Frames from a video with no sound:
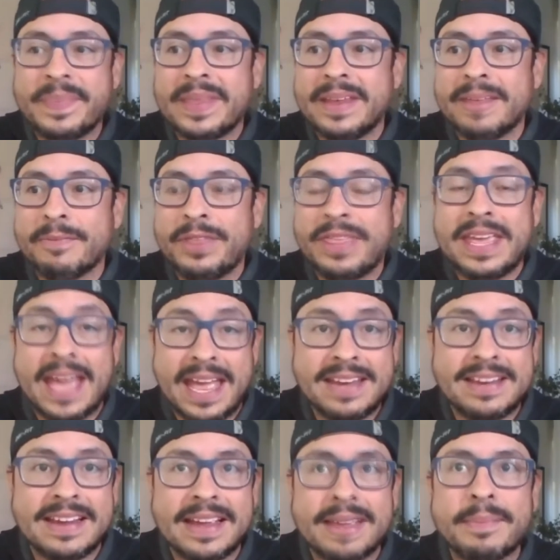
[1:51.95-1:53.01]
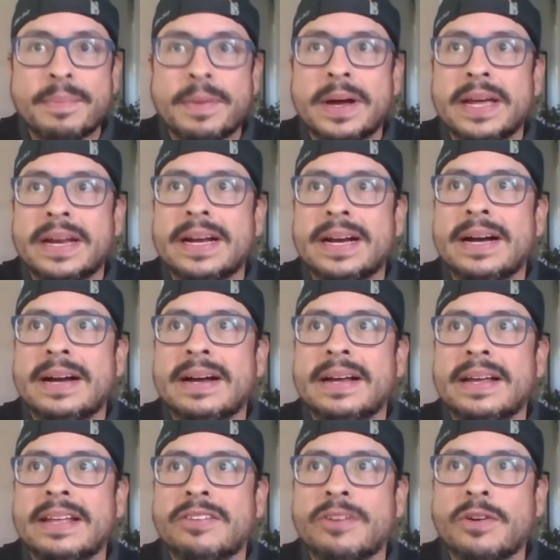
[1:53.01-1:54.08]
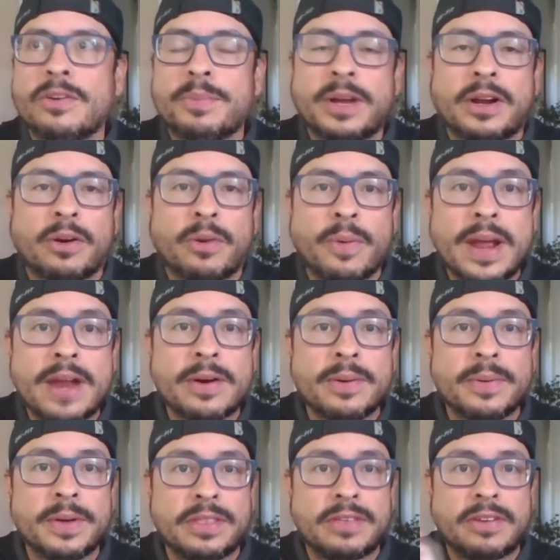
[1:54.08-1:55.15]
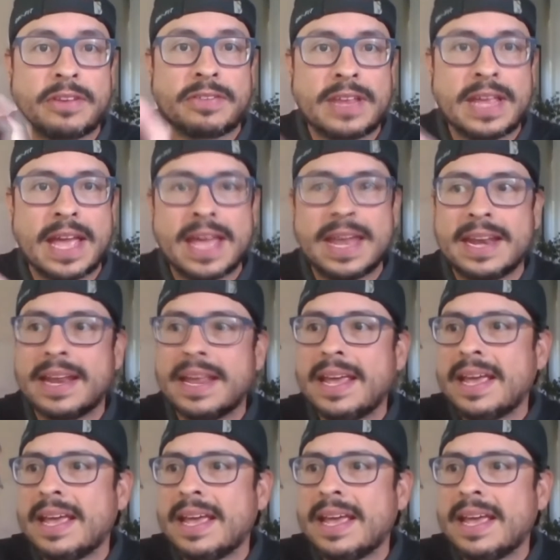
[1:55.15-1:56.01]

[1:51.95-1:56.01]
With the N, but it's always been Carreno with just the N.